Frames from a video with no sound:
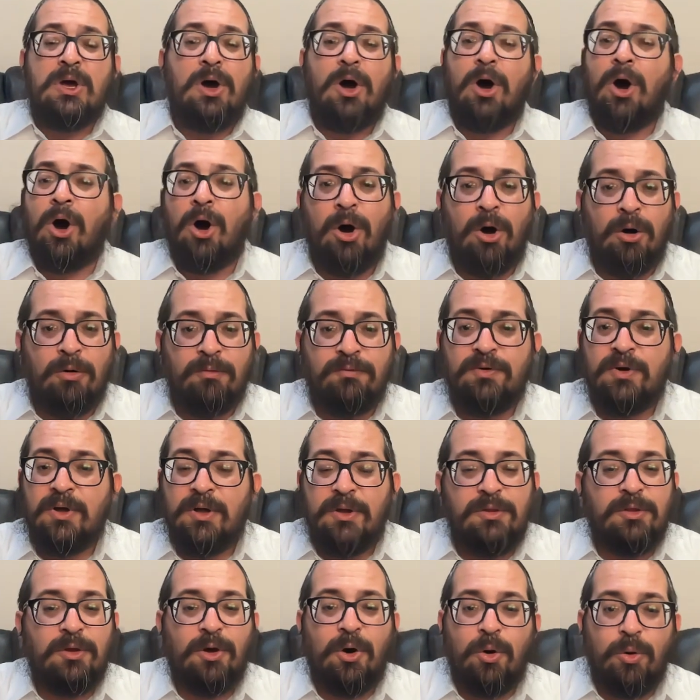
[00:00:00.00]
of
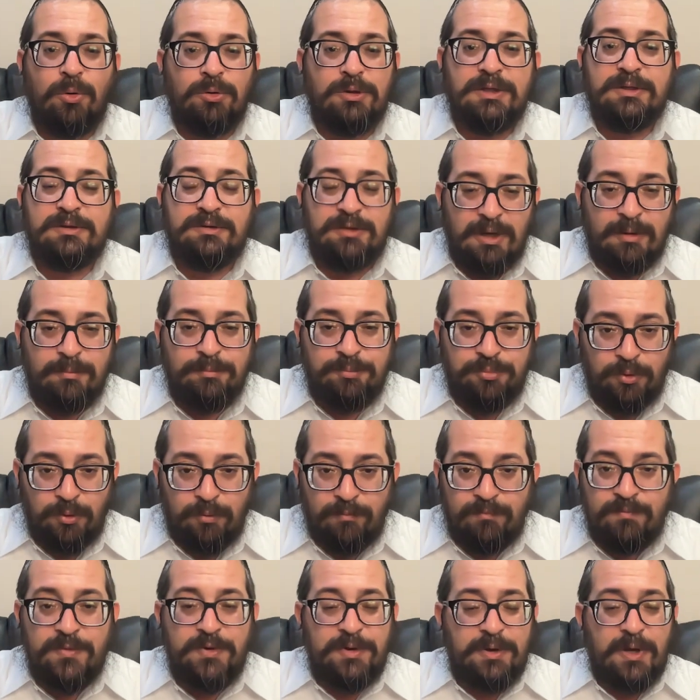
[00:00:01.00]
the Holy Temple
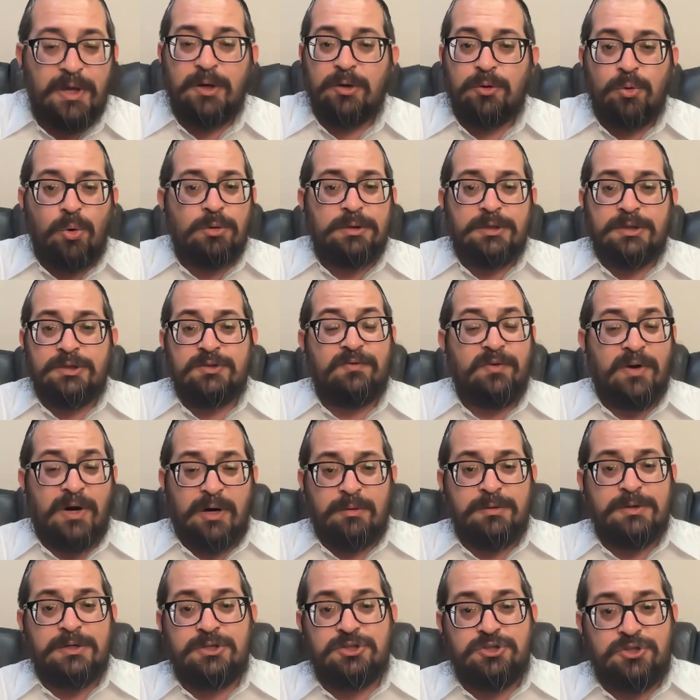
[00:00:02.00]
and all its
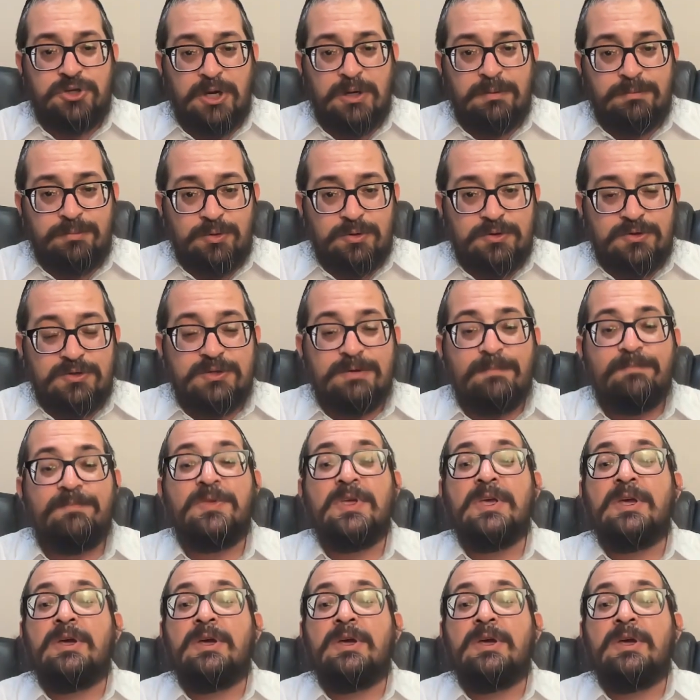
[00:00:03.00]
various chambers.